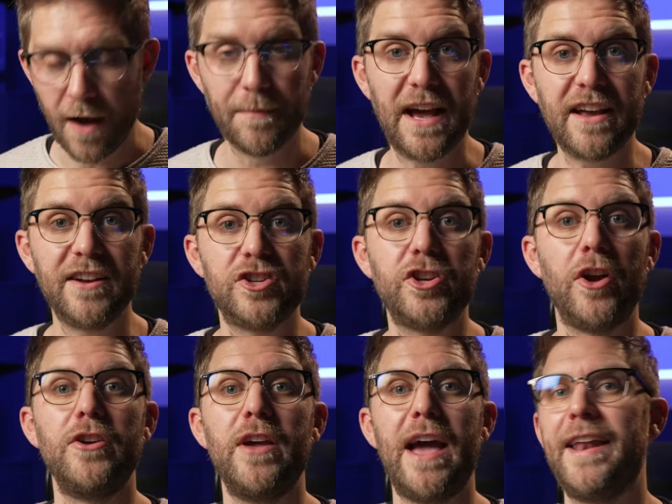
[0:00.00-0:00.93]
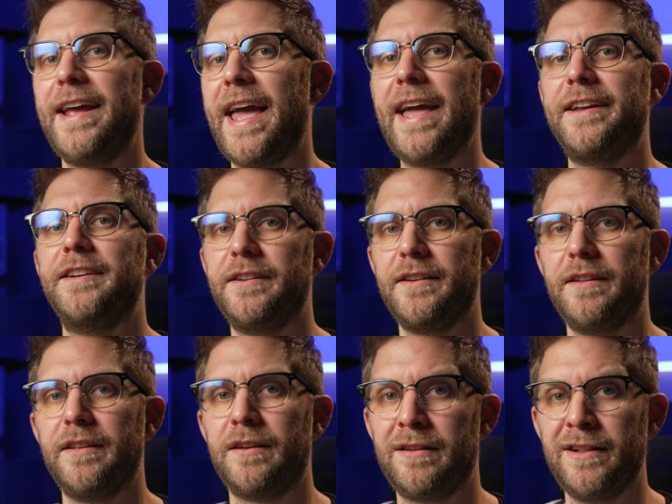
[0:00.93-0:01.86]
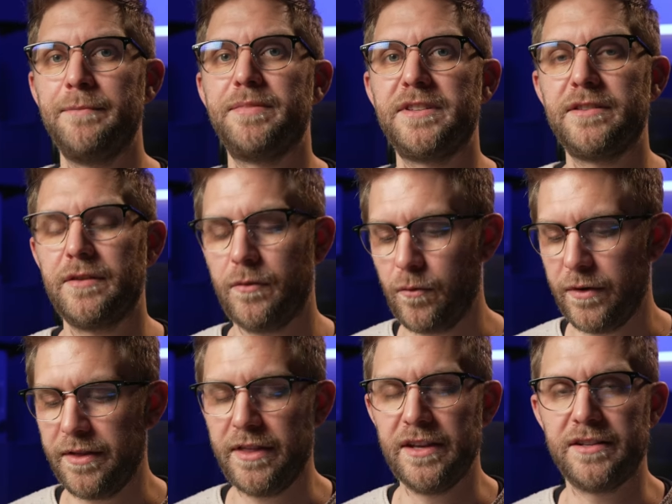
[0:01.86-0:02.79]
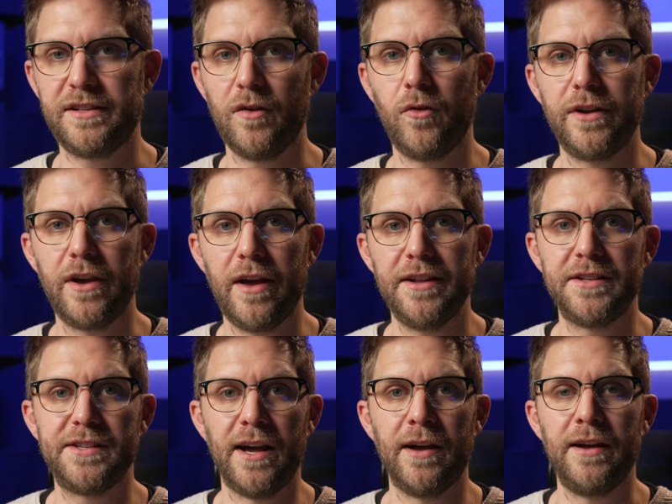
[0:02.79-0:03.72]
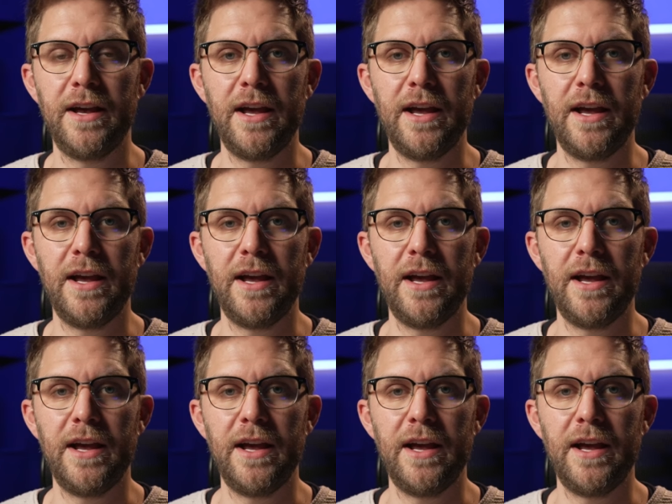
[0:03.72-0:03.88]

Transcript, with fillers: I'm now going to show you how to edit the clips with this audio editor.